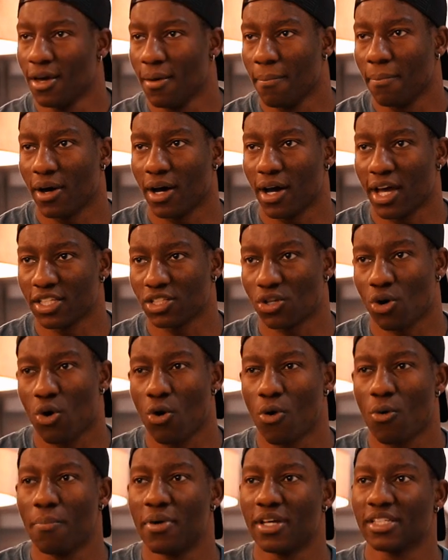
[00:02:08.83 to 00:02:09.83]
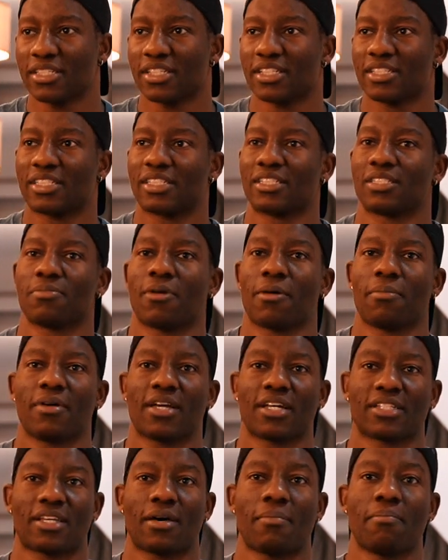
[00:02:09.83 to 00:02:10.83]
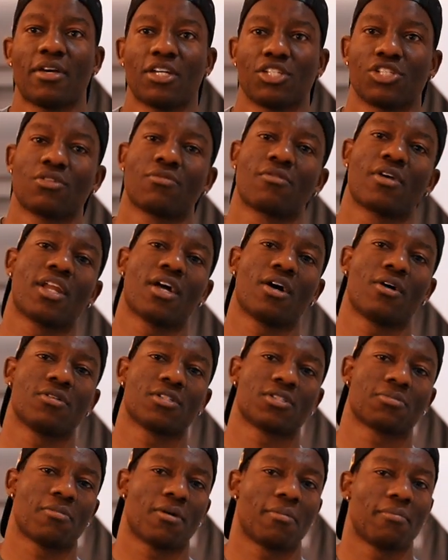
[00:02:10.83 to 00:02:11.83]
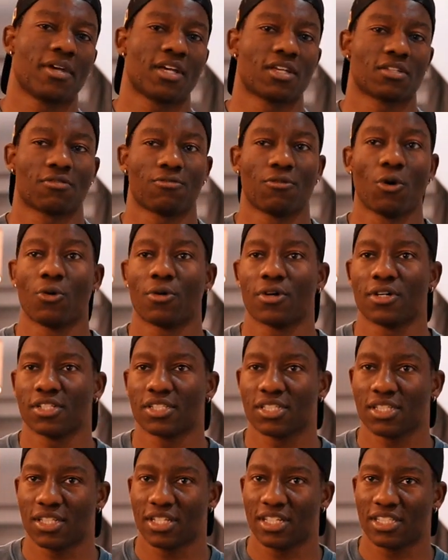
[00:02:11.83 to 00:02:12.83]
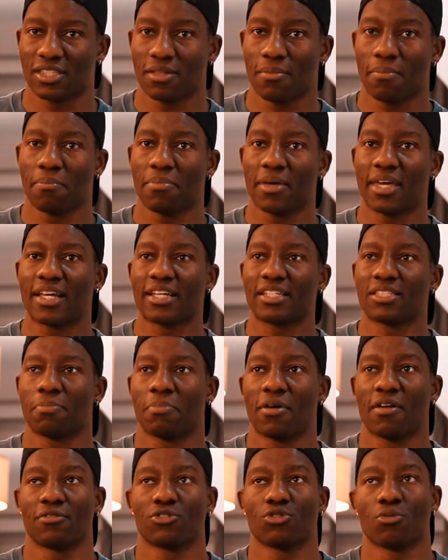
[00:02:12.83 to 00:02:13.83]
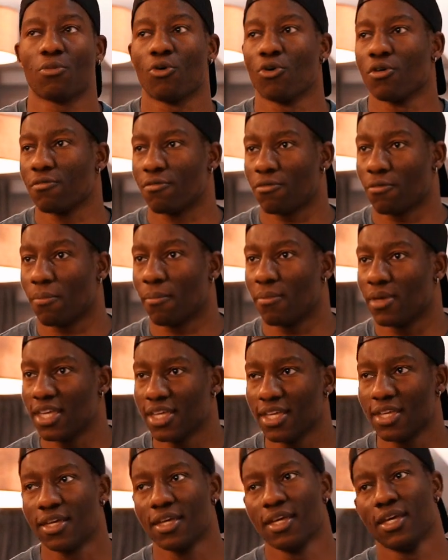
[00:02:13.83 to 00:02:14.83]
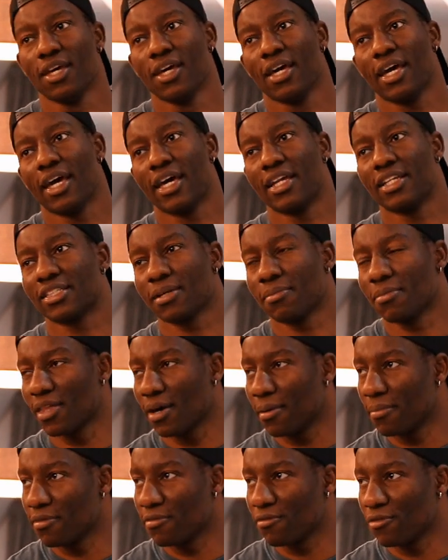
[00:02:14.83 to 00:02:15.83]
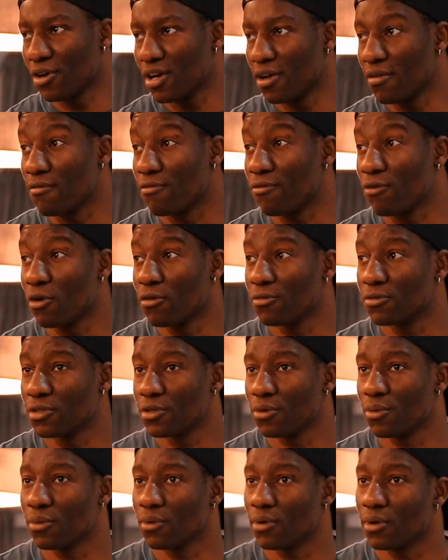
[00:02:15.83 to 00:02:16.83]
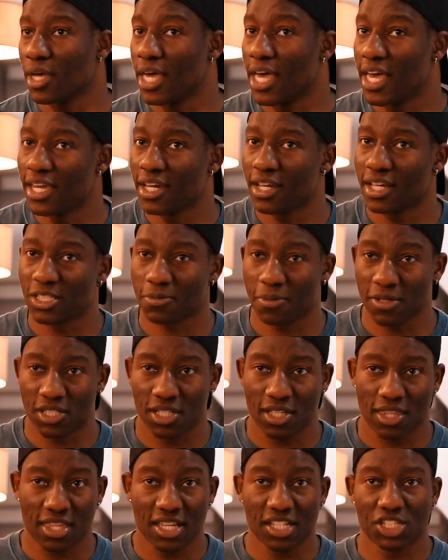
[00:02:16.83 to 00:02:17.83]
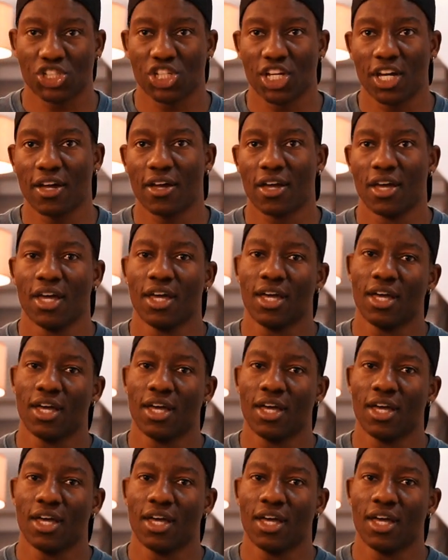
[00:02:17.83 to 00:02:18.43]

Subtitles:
But as a whole, business is my biggest ambition right now. It's my biggest focus. It's the biggest pivotal point for me, and it's something that I've been very involved in, especially this year.